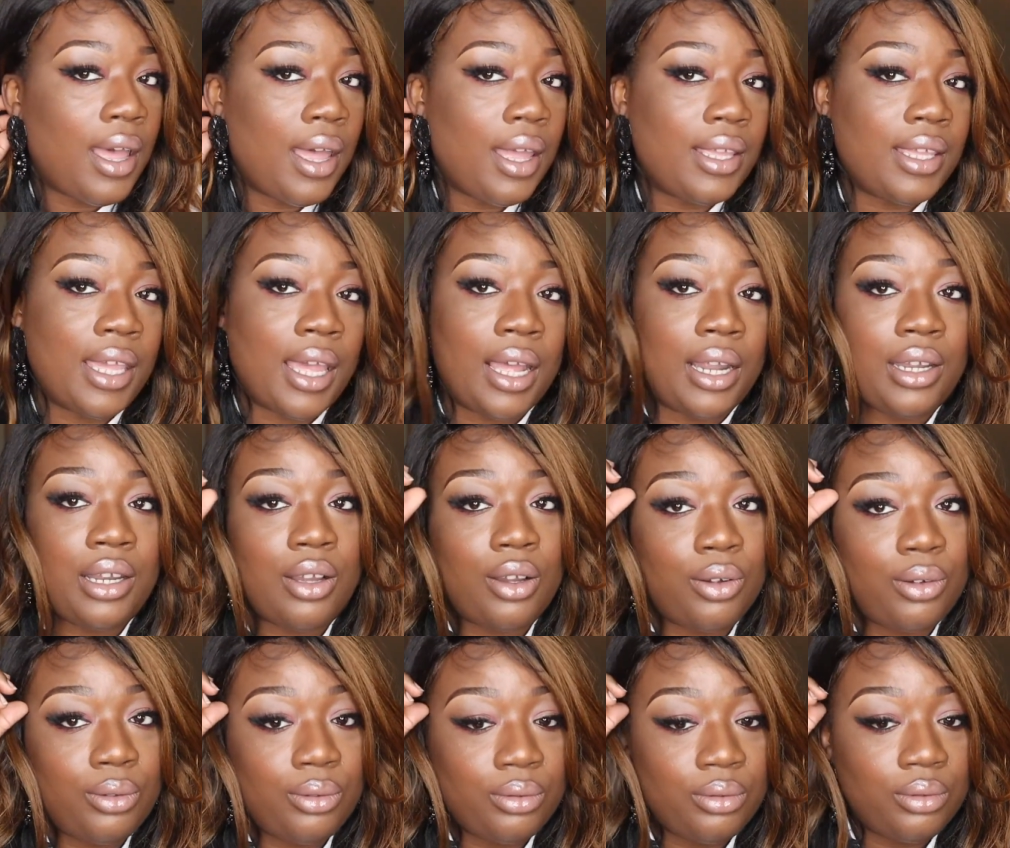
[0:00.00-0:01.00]
Yeah, I
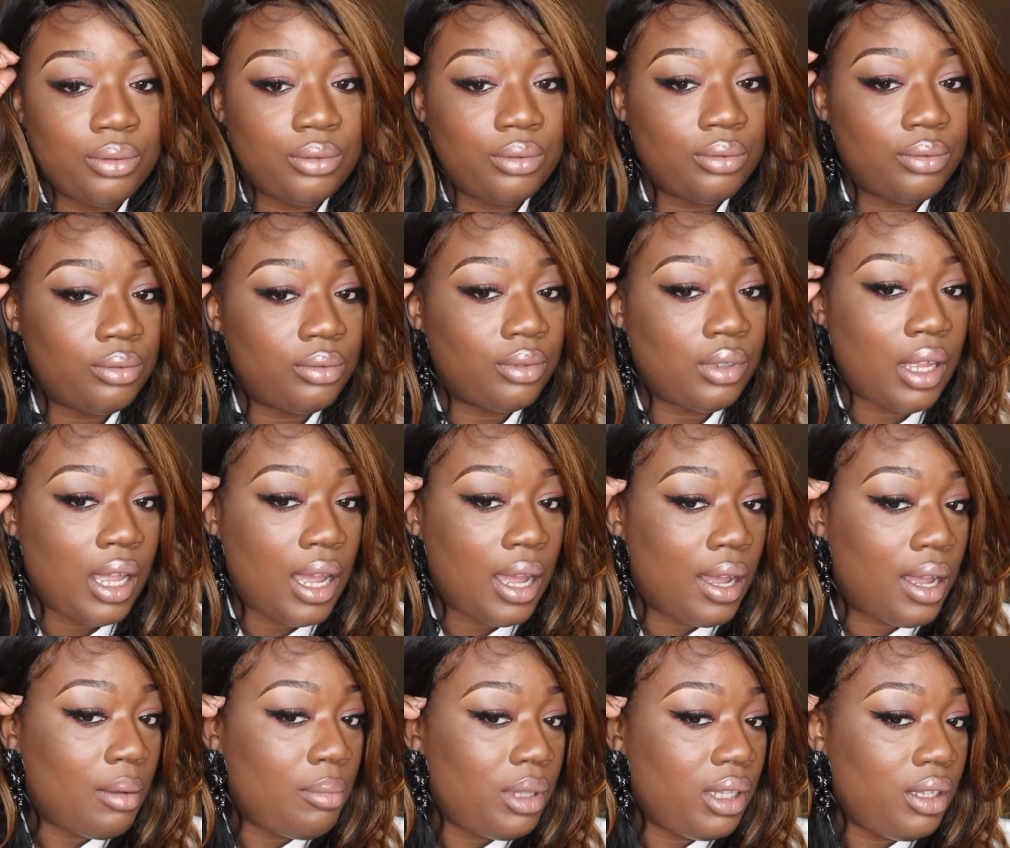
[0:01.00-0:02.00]
know
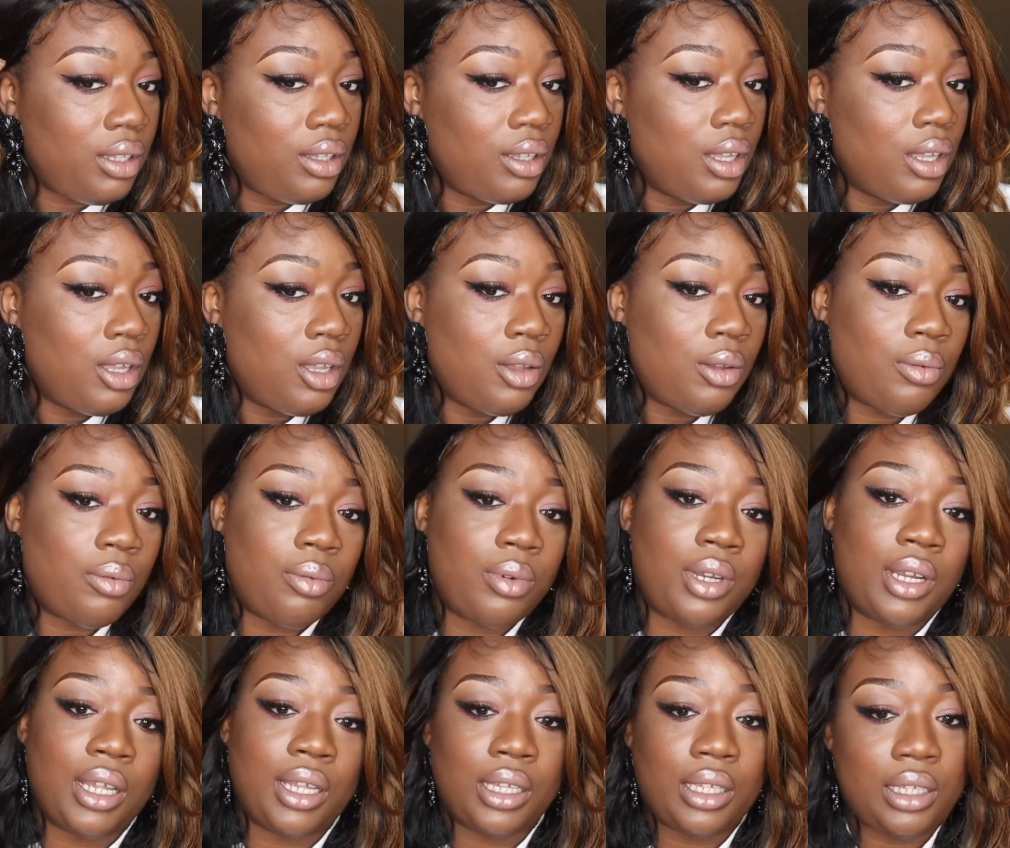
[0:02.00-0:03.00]
how I be
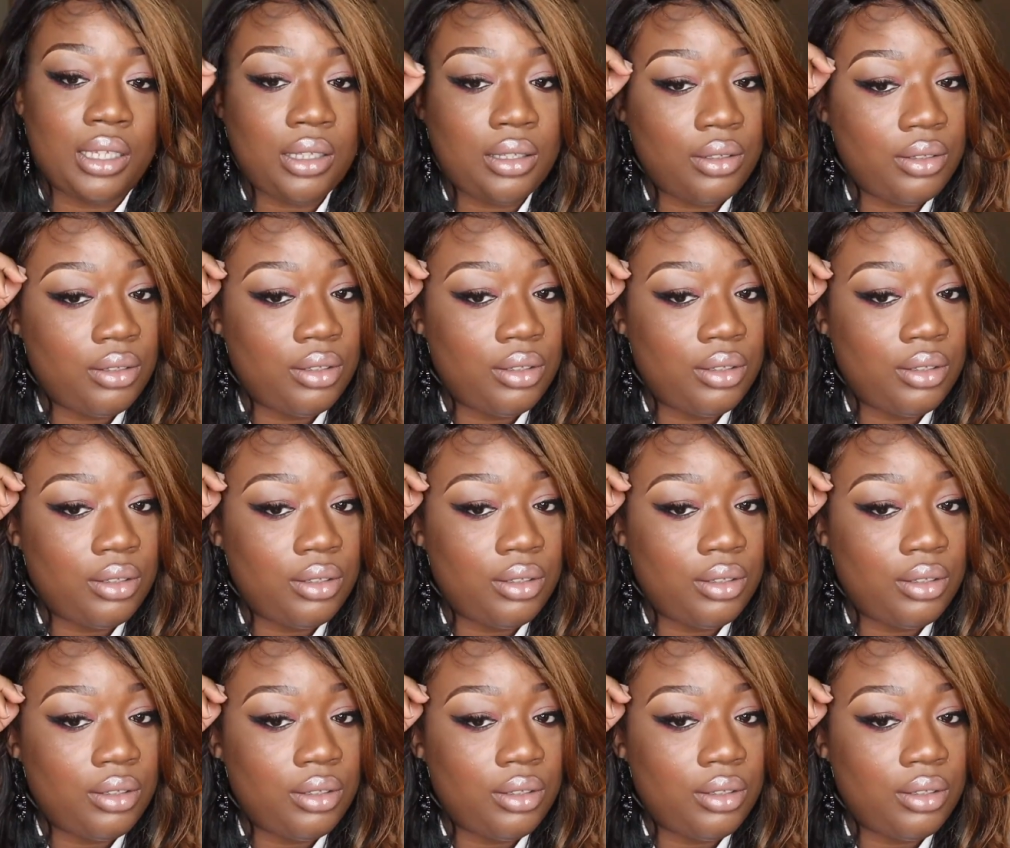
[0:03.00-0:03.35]
when I get